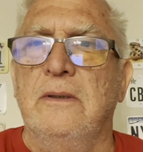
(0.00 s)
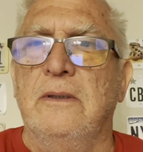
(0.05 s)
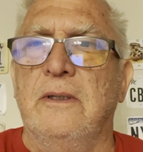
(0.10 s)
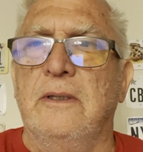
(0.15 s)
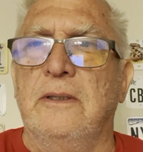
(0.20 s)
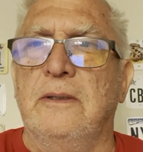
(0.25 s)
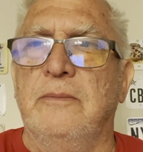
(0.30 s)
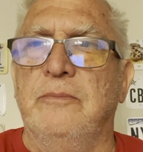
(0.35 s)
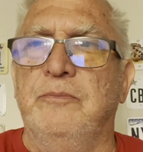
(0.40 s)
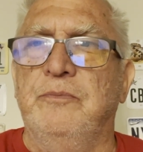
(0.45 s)

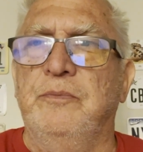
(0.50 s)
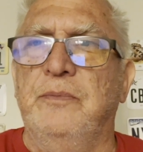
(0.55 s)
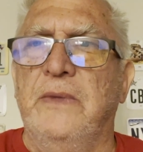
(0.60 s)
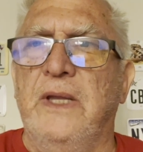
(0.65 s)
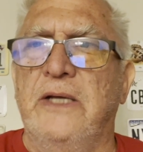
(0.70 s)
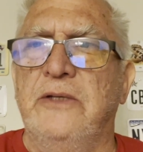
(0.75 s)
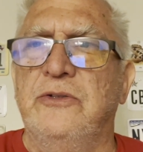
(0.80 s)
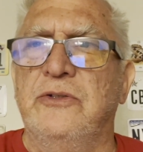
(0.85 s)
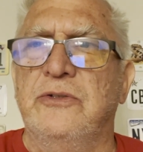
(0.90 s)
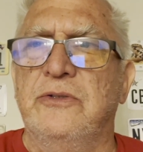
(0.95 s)
I'm
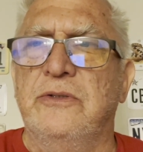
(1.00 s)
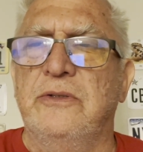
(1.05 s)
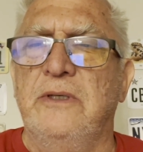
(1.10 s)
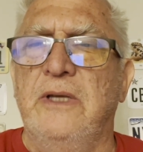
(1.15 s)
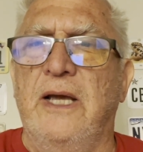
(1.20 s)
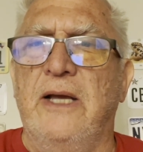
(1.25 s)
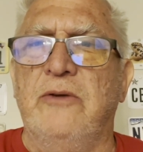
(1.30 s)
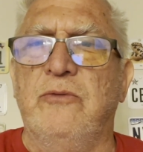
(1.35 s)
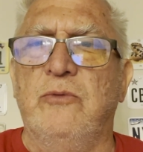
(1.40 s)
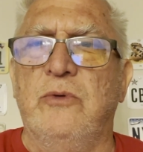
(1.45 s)
just
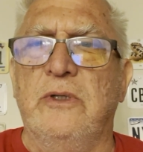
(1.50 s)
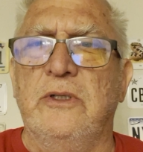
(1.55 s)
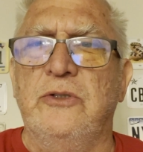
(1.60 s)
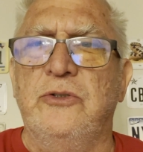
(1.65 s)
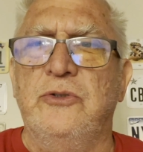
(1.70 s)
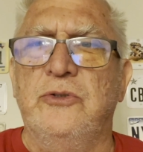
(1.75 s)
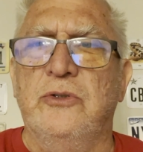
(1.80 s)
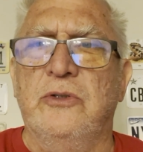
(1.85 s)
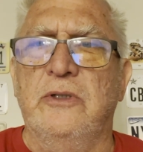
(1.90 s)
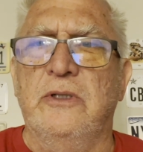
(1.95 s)
not really
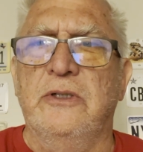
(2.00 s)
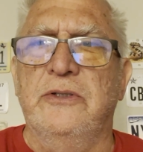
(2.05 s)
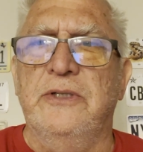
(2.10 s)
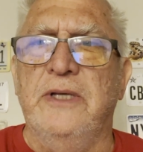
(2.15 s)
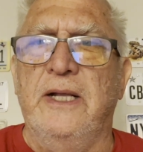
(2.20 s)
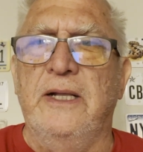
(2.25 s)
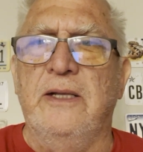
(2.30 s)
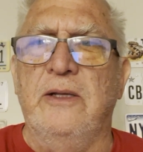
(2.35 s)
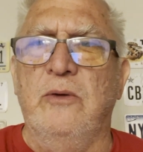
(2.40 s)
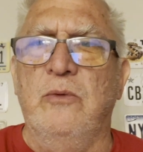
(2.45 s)
sure
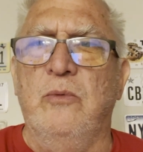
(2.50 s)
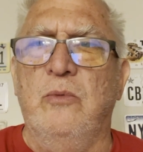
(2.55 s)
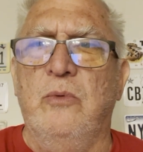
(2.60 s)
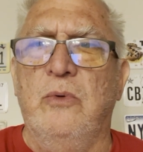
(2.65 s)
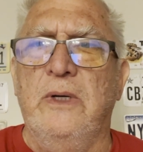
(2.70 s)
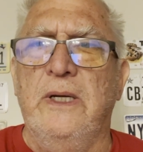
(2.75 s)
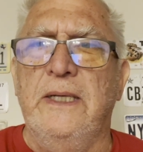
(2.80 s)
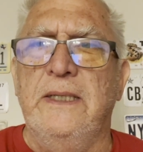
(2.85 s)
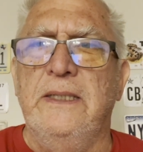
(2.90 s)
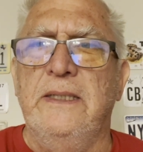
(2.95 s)
exactly
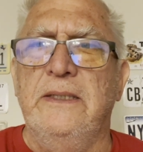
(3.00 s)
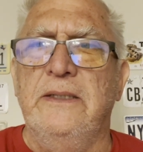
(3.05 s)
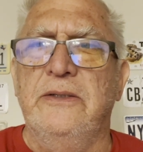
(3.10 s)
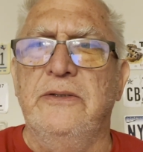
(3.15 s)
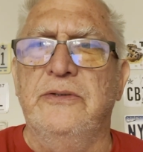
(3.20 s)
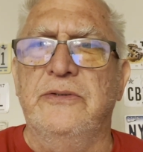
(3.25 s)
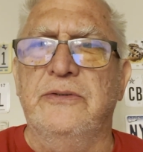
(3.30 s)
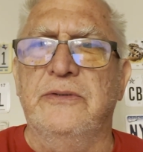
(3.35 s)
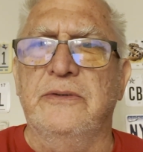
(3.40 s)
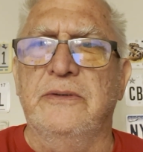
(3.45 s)
what it
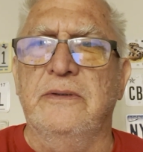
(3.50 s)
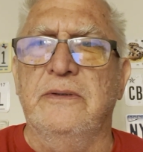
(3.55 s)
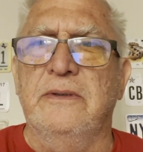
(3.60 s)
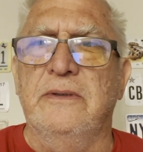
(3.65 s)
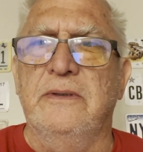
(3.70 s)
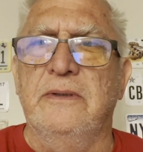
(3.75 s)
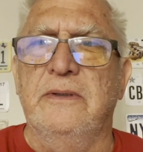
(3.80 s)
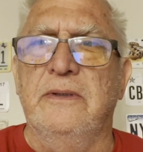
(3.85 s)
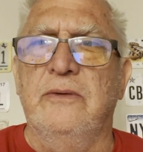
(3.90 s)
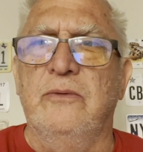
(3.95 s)
is,
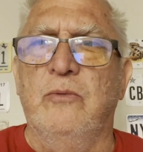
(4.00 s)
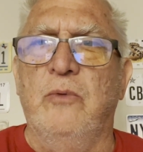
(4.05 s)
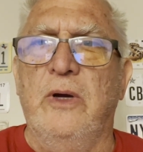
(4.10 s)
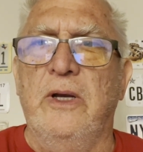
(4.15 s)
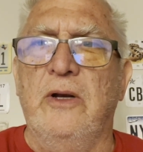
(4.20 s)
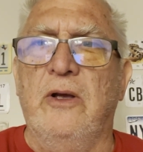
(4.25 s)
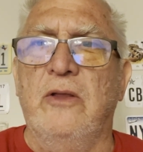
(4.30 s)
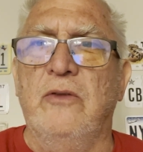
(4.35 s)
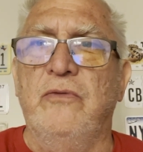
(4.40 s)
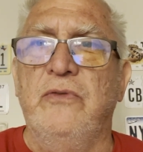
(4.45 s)

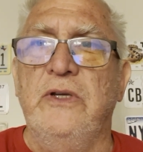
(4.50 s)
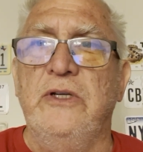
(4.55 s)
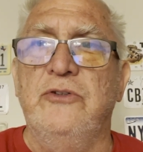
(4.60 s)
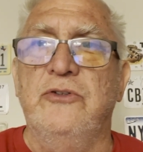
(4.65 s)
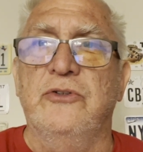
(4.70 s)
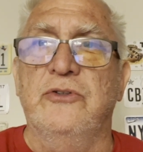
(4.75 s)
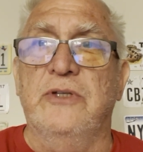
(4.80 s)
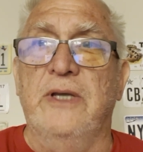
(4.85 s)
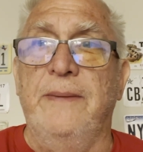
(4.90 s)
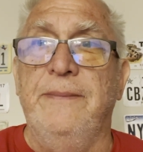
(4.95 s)
what all the
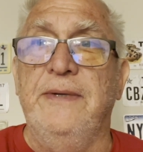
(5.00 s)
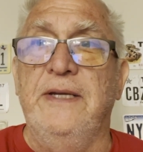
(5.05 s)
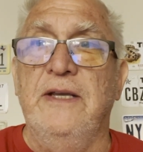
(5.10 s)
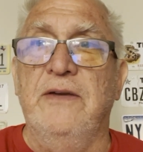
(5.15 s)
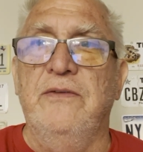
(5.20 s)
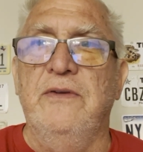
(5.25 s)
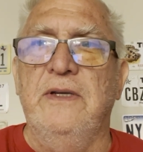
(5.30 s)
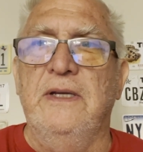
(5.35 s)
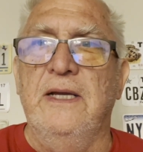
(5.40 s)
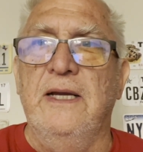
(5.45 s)
features I'm
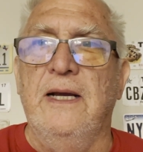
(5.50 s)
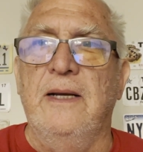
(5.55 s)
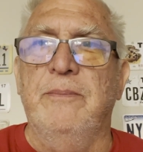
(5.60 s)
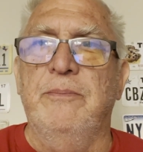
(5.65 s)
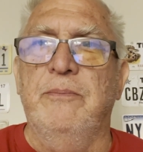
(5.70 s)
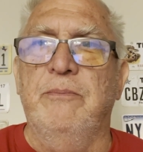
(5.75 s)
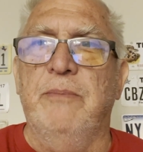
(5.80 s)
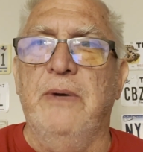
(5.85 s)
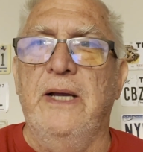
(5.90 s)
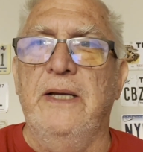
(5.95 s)
giving
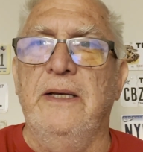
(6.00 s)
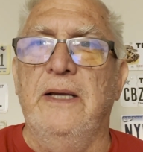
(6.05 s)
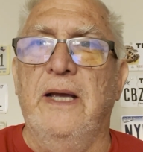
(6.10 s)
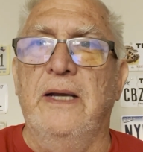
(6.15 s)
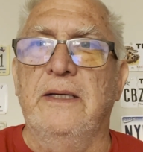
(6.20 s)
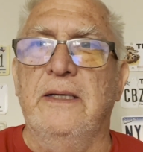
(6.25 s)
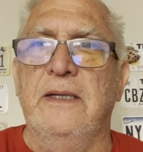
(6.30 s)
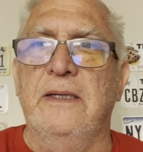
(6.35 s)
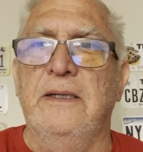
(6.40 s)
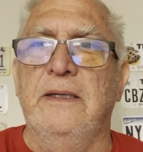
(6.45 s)
up by
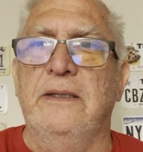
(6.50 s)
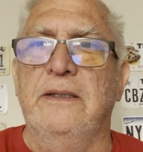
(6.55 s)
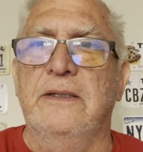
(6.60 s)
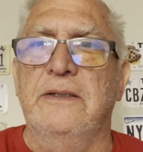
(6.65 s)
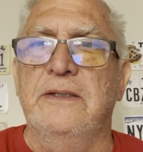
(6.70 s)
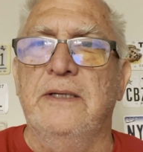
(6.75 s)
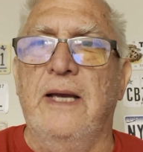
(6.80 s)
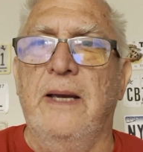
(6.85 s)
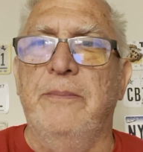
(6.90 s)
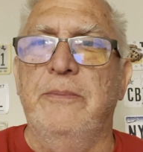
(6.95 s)
not getting the
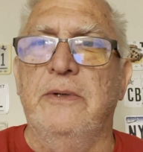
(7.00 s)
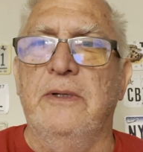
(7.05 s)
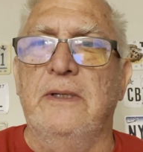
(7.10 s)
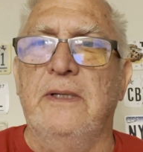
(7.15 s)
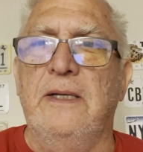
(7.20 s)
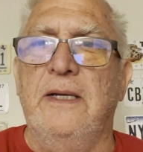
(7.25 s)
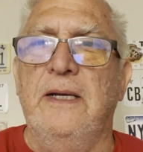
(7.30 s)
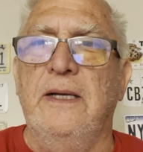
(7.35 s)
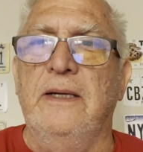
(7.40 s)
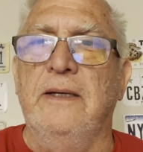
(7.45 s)
top of the
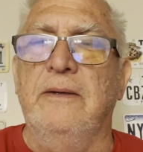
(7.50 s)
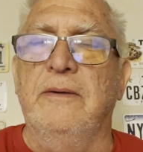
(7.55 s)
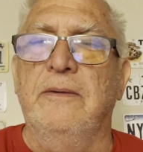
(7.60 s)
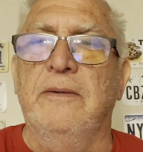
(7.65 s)
line.